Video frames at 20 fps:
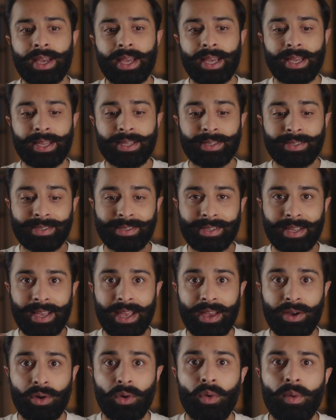is
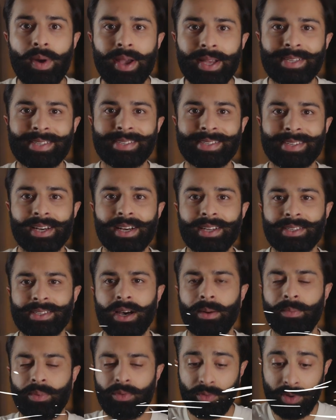it always stirs
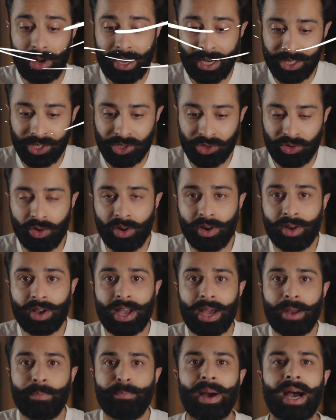up really
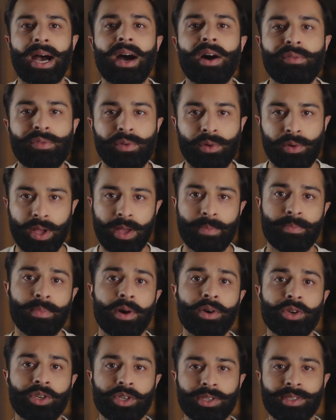strong and powerful
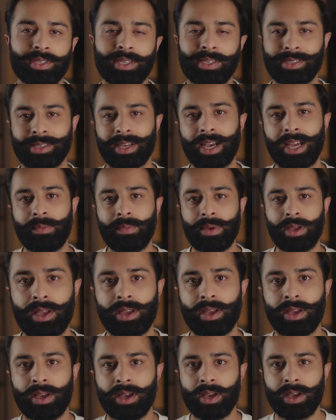emotions inside me.
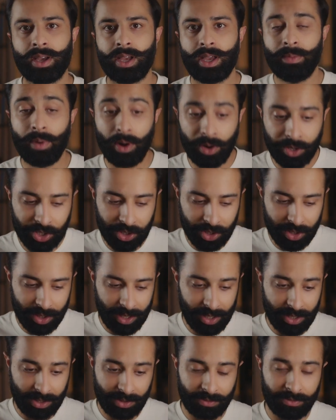Emotion
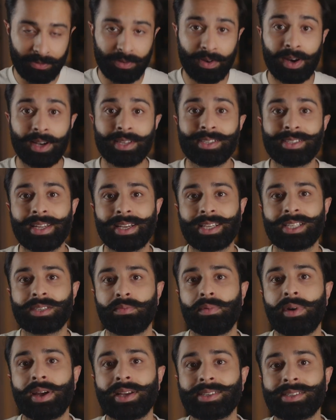is first
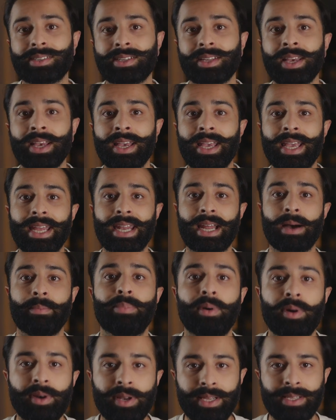expressed in our
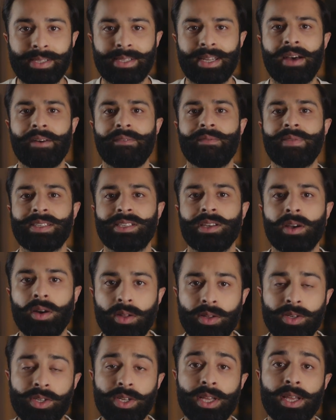bodies, in our
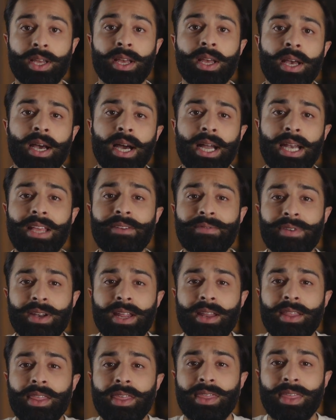physiology, and even
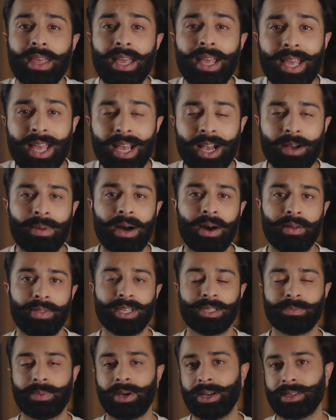in thinking about
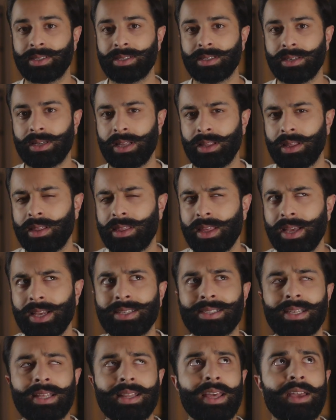this person and the
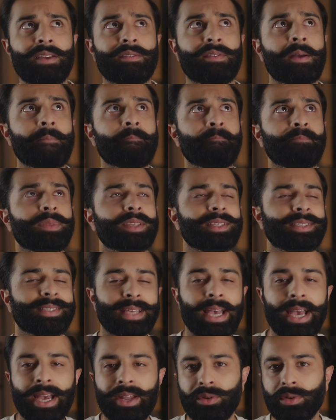things that they've
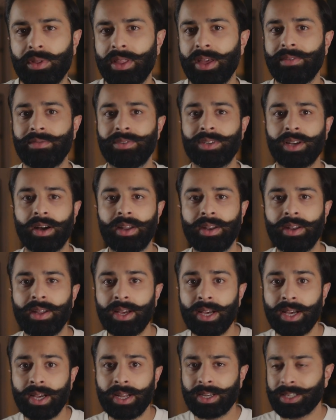said or they've done.
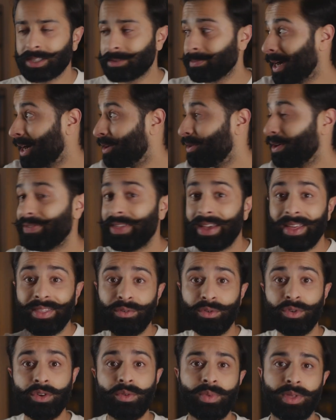It doesn't matter if they're in
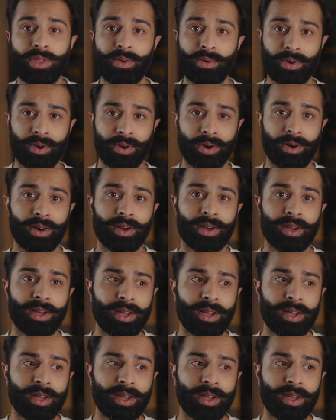the room with you or not.